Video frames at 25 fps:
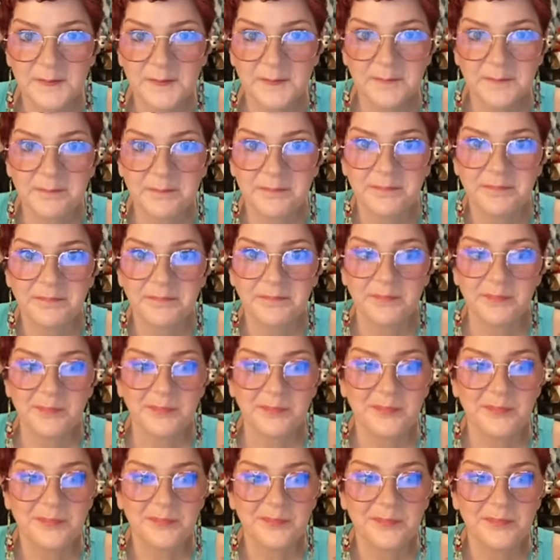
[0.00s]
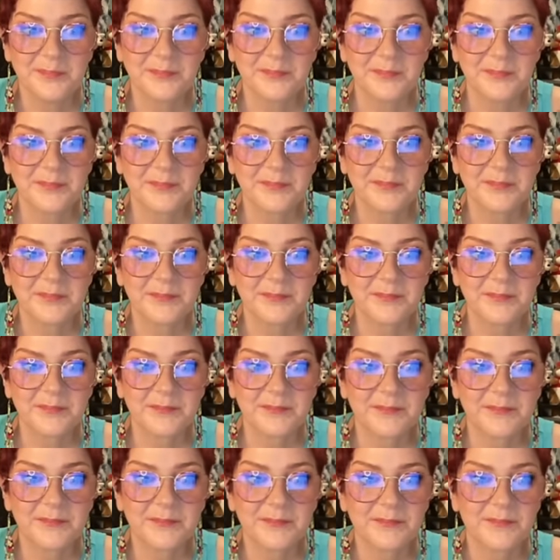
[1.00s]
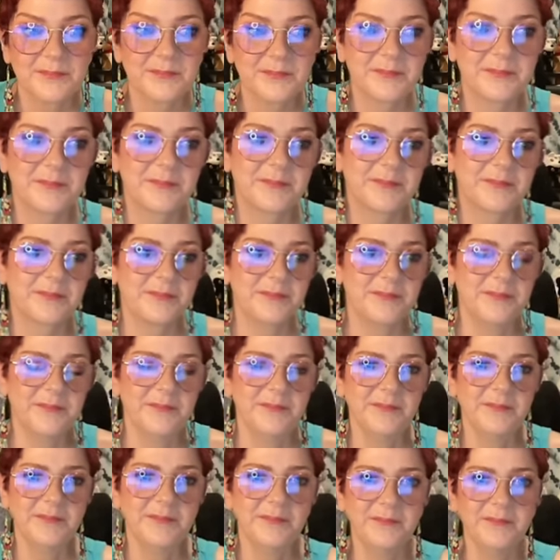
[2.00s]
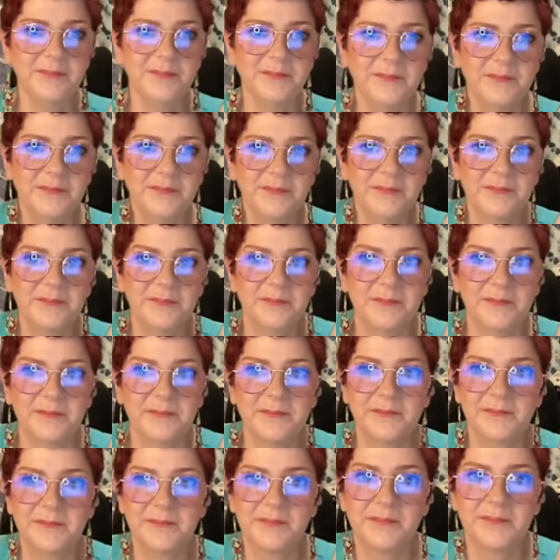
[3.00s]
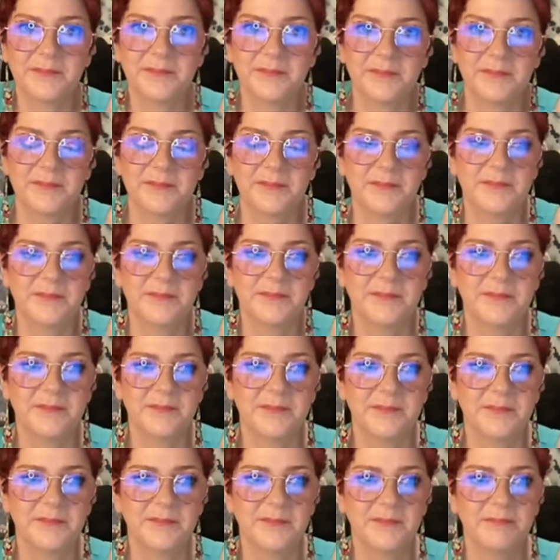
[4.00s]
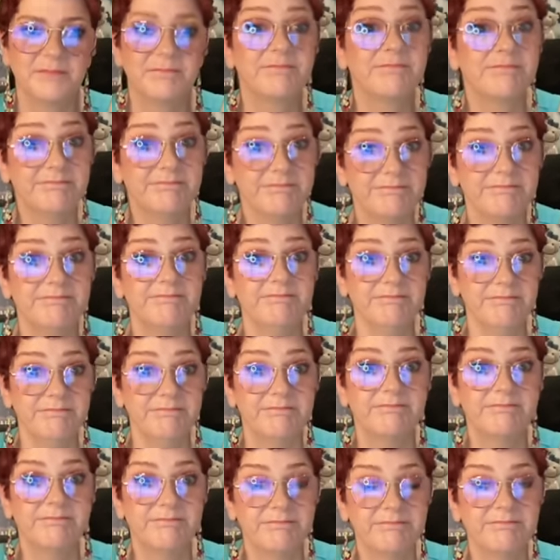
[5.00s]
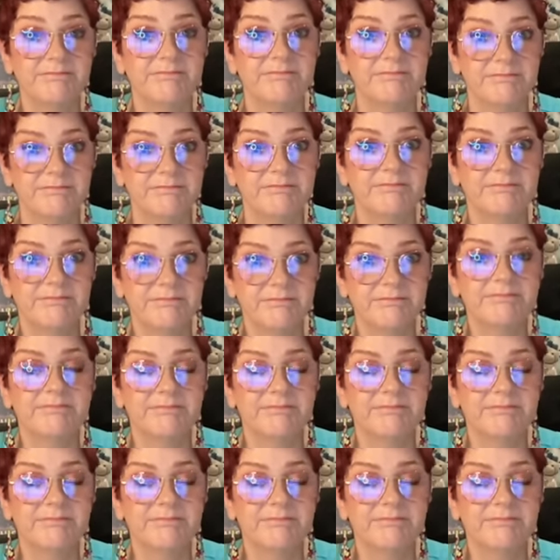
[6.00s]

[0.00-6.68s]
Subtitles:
No words are spoken by the person on screen.